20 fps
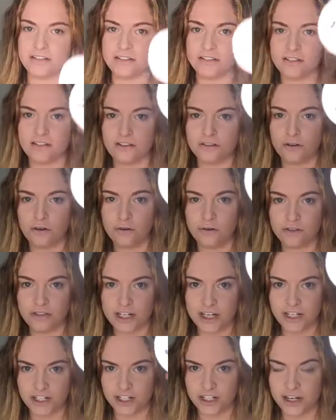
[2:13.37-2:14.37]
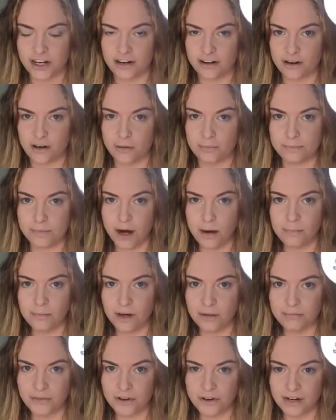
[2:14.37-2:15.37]
the Sol de Janeiro Bum
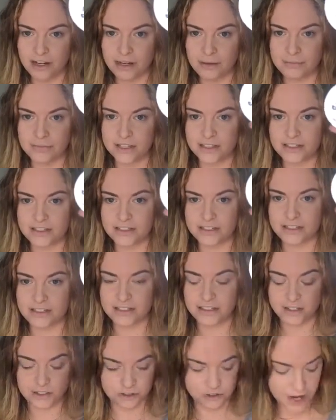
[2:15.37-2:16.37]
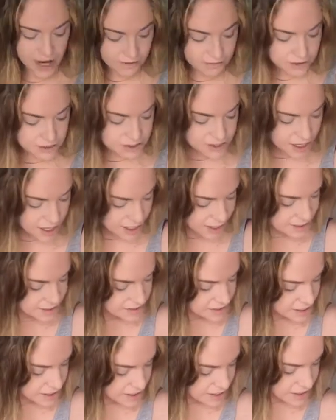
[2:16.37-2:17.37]
Bum Cream. This is the travel
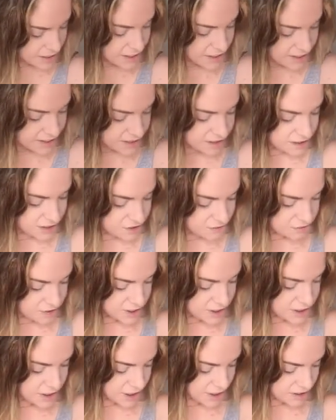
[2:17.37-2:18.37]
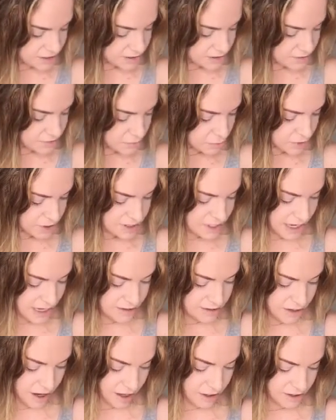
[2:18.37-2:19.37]
size. This retails for
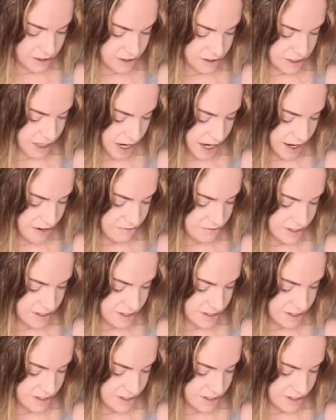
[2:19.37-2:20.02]
$10. I've